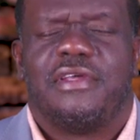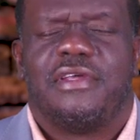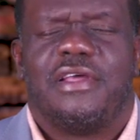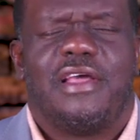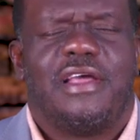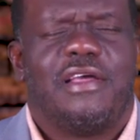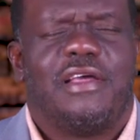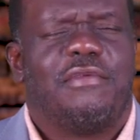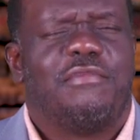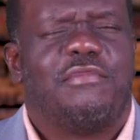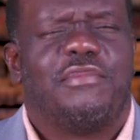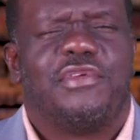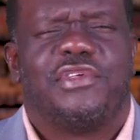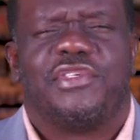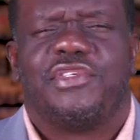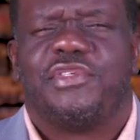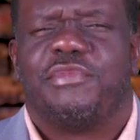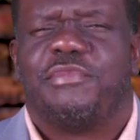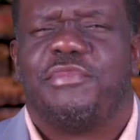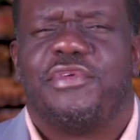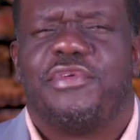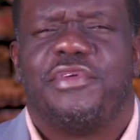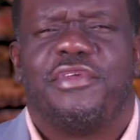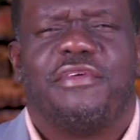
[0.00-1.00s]
how
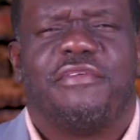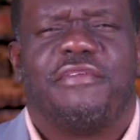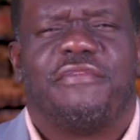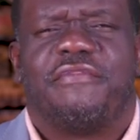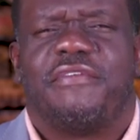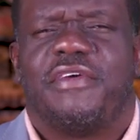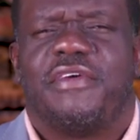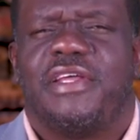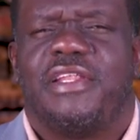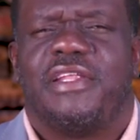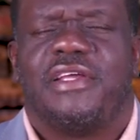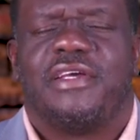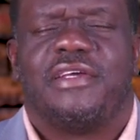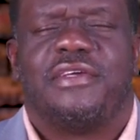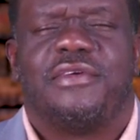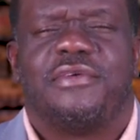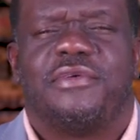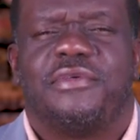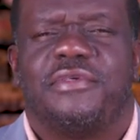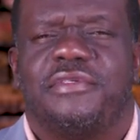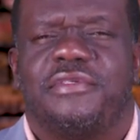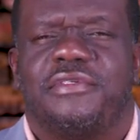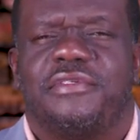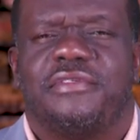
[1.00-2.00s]
much more your Father
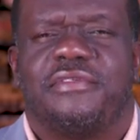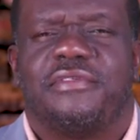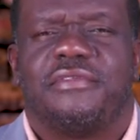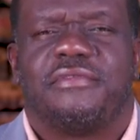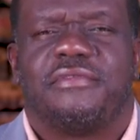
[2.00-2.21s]
God?